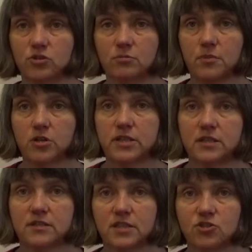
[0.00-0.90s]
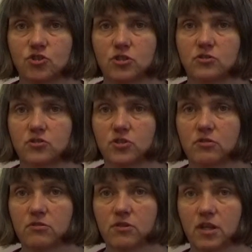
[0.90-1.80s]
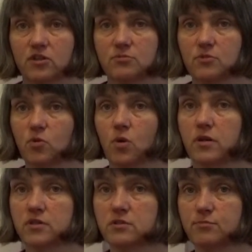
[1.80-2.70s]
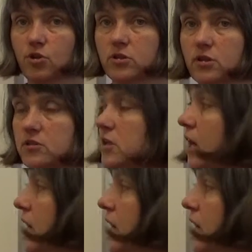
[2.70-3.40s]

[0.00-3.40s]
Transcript: on market conditions so that the customer acquires the product